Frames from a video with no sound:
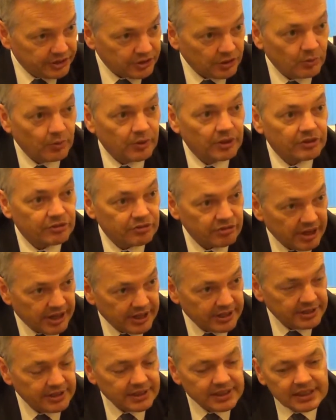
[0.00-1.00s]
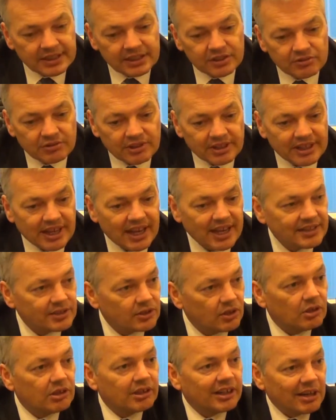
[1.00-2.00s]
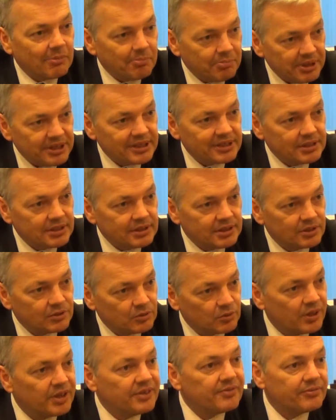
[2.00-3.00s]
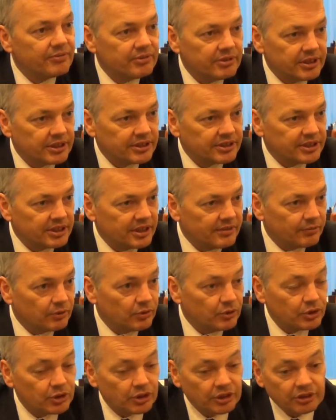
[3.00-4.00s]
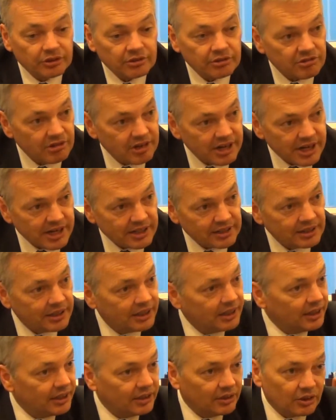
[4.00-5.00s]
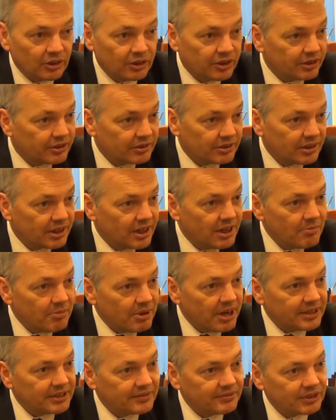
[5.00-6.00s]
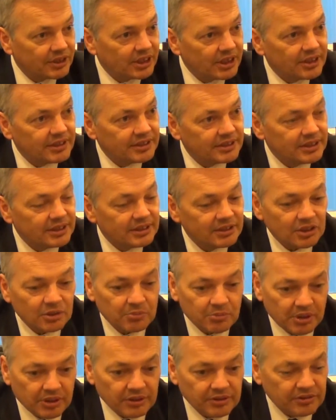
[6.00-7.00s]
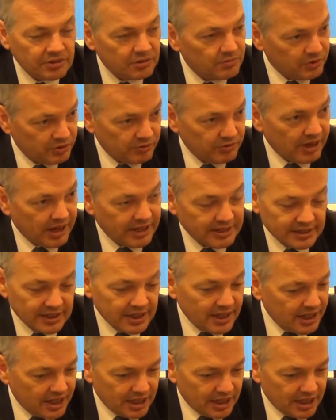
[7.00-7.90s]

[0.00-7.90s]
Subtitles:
So we'll try to enhance our capacity to influence the evolution in Ukraine, in other parts of the continent about the human rights.